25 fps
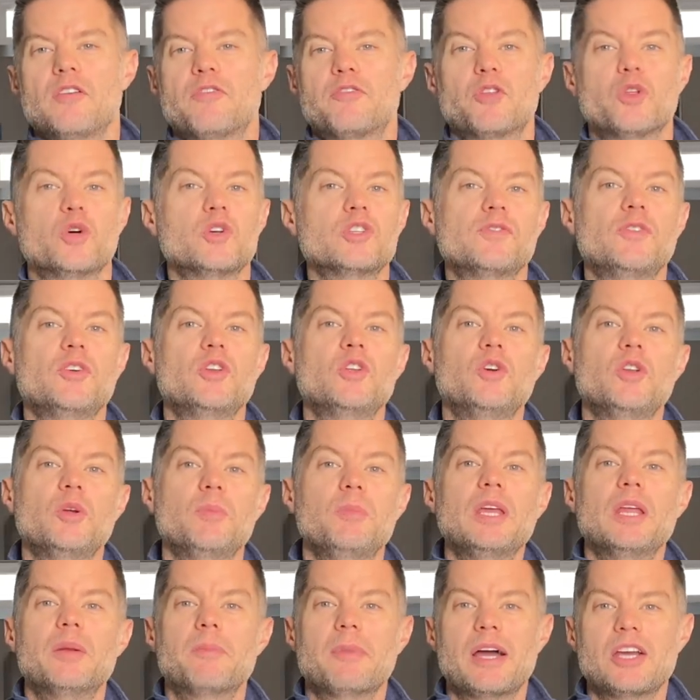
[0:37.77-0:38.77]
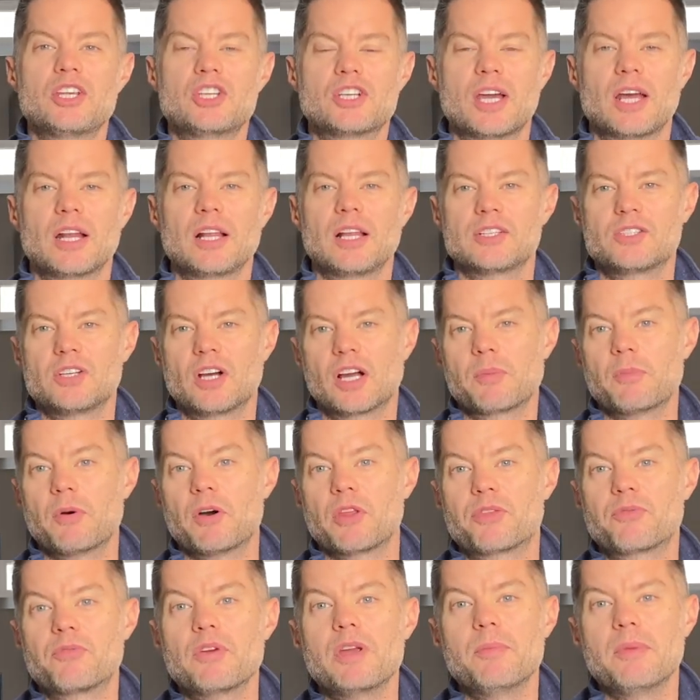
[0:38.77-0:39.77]
For those of you new to me and my channel, I talk
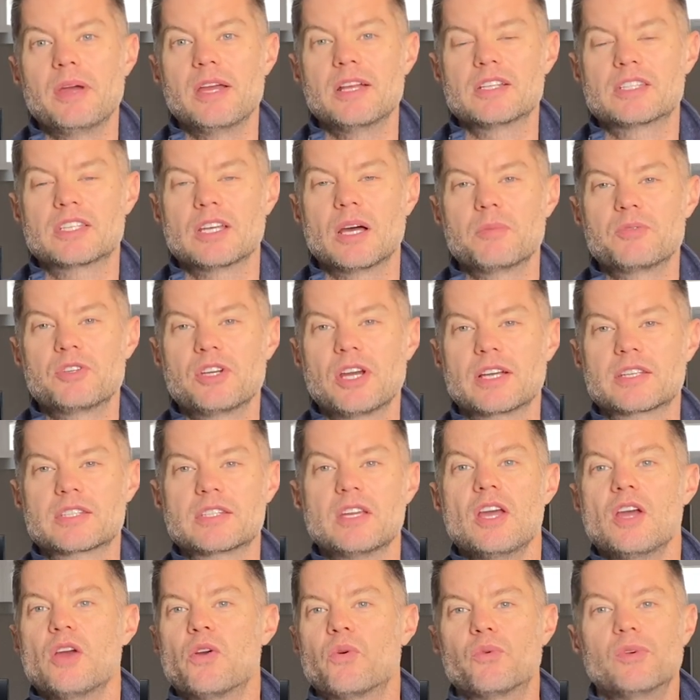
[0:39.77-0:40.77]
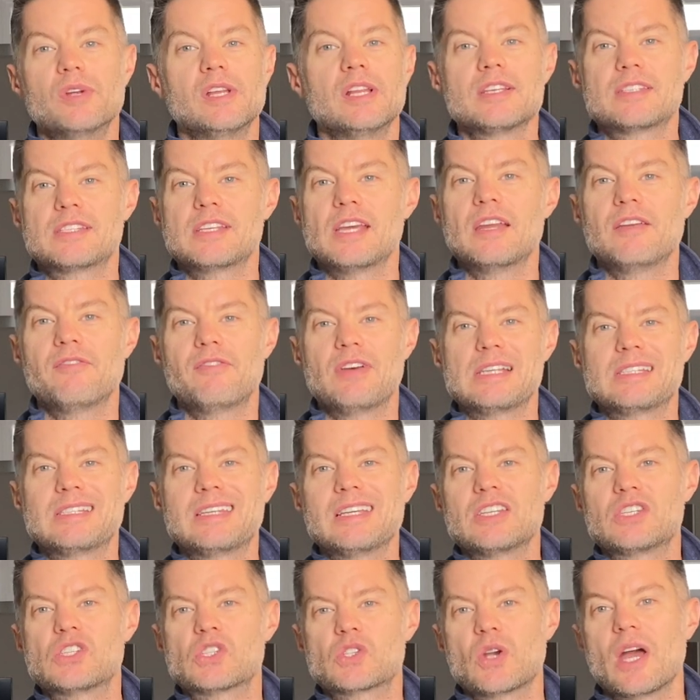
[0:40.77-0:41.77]
about three main subjects: real estate
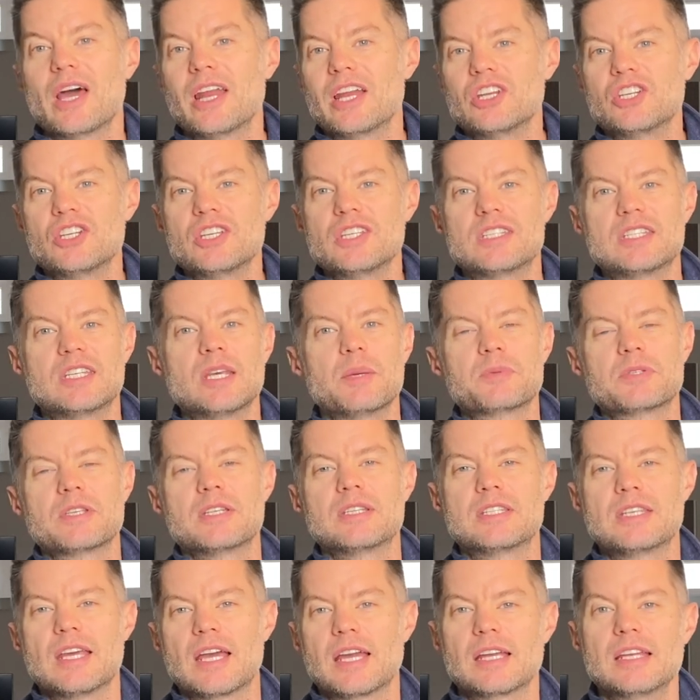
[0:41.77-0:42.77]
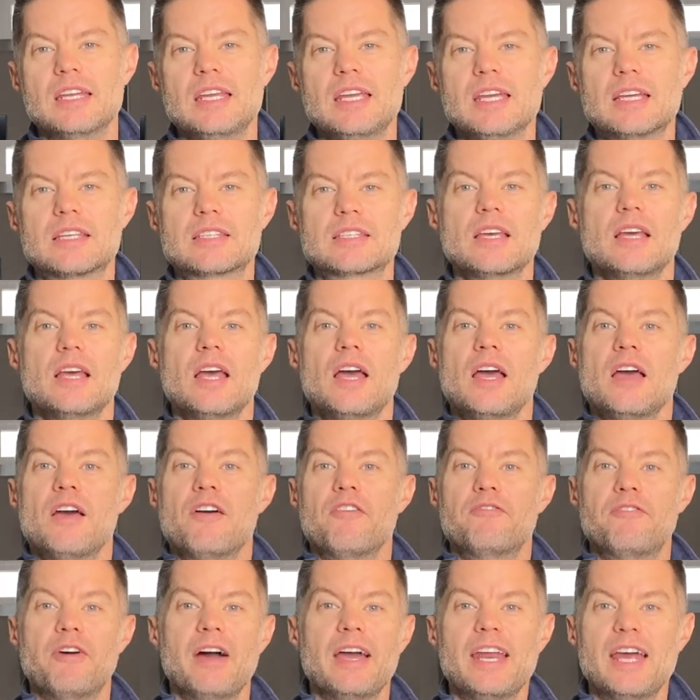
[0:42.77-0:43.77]
investing strategies, tips and techniques,
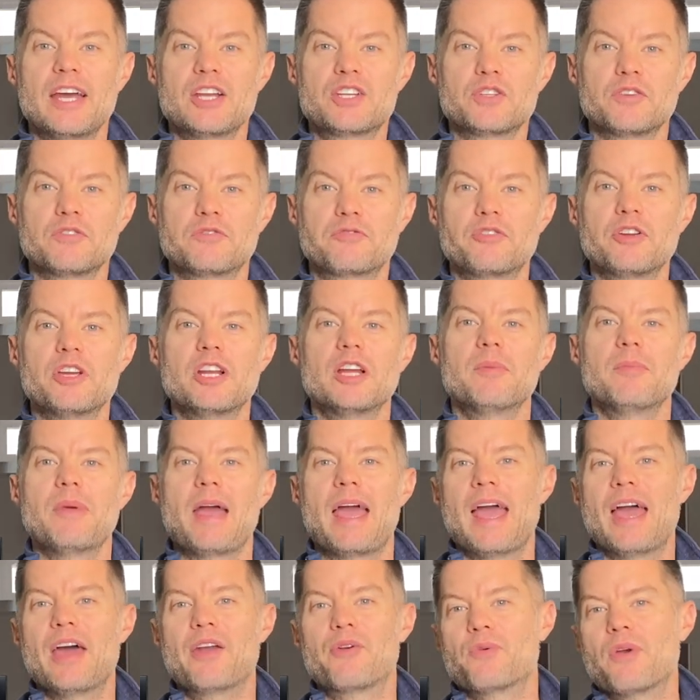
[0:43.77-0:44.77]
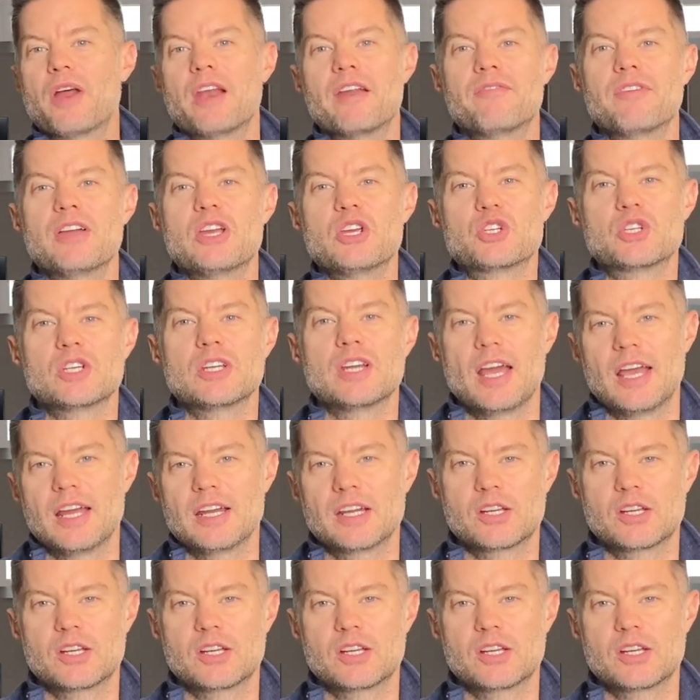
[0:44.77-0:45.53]
financial freedom, and renovation and